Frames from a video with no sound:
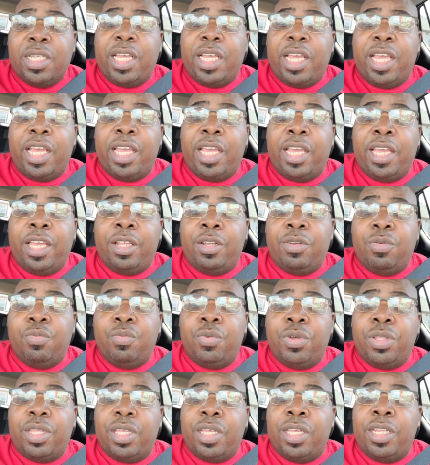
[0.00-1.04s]
And
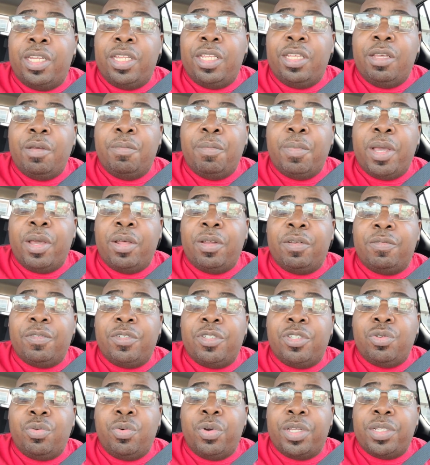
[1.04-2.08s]
with any amount of
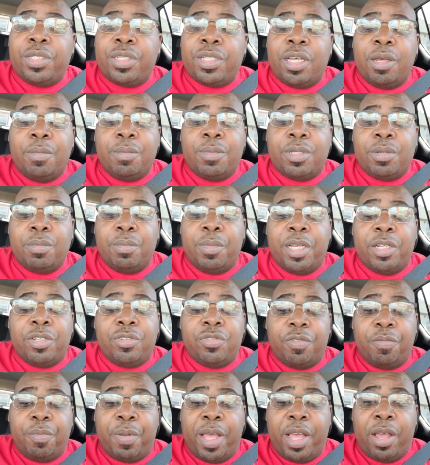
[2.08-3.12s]
choice comes a measure
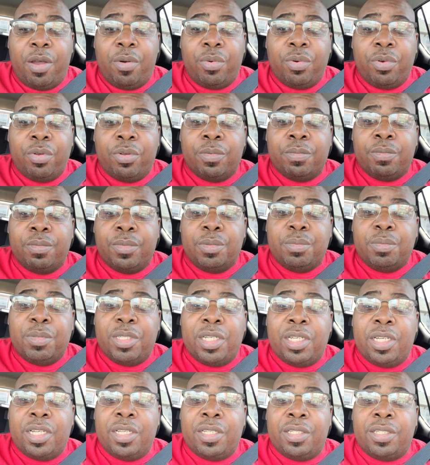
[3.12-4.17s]
of power,
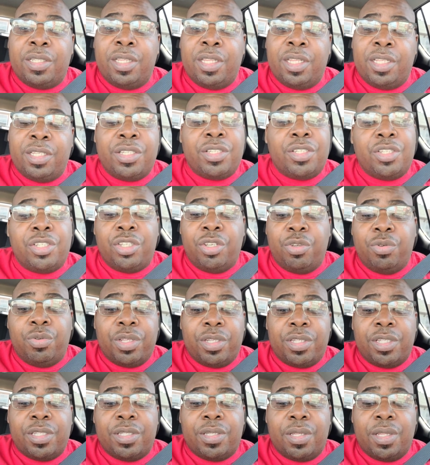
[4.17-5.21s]
because this is you.
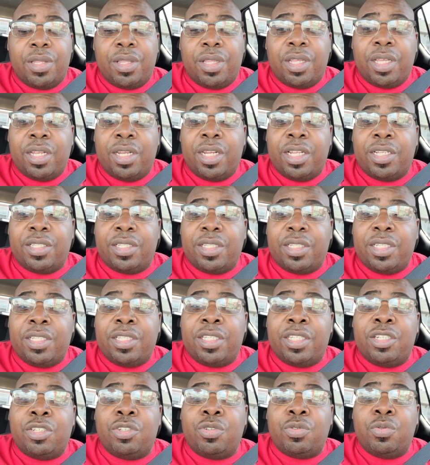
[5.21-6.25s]
This is the thing that's
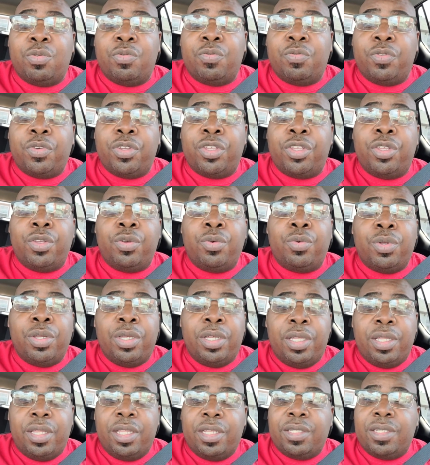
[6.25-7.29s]
essential for you.
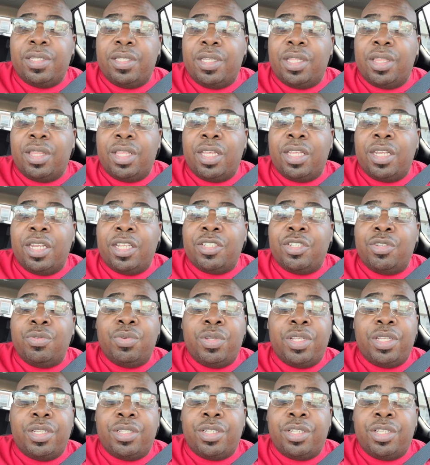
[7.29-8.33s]
This is the thing that's
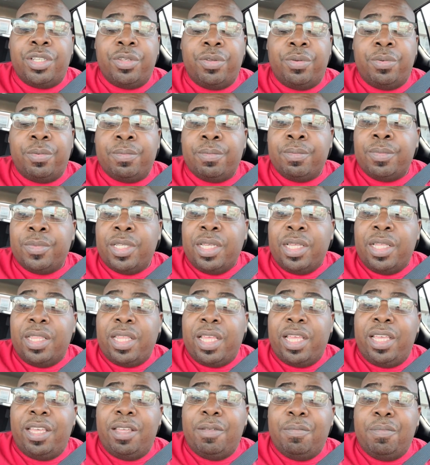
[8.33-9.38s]
unique to you.
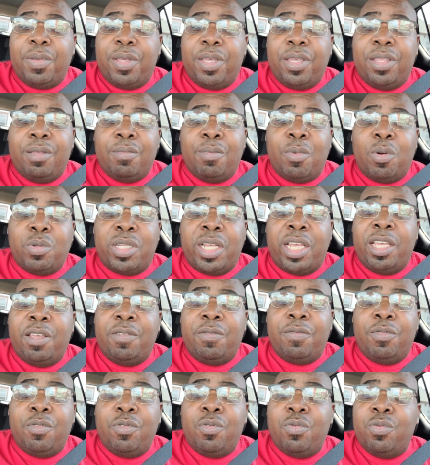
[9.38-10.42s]
They can be the most
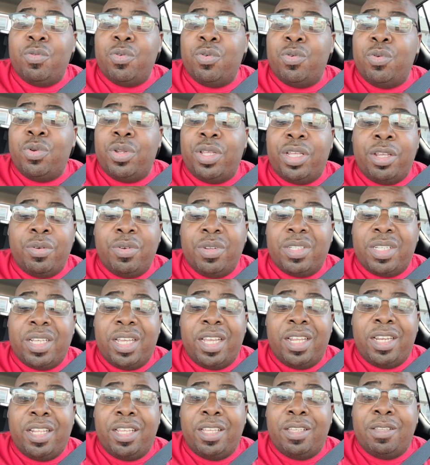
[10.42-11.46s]
hateful, rude,
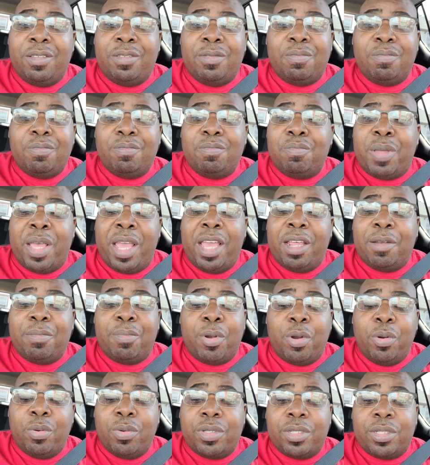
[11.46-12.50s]
irritating, bad
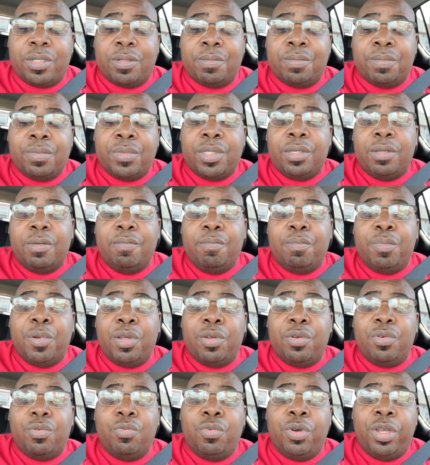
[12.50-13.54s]
person,
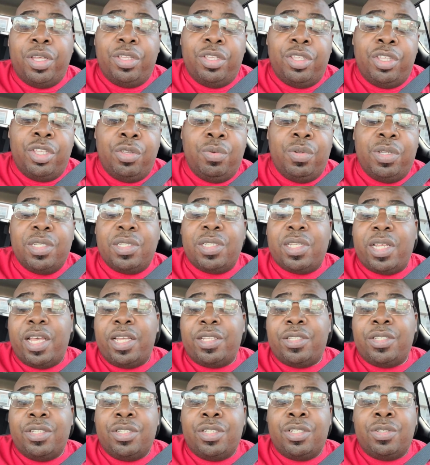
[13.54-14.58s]
but what you
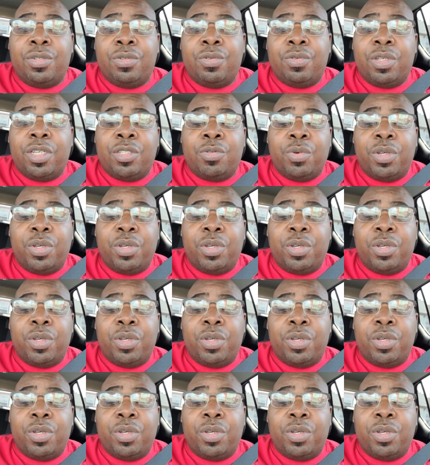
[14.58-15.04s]
decide to do is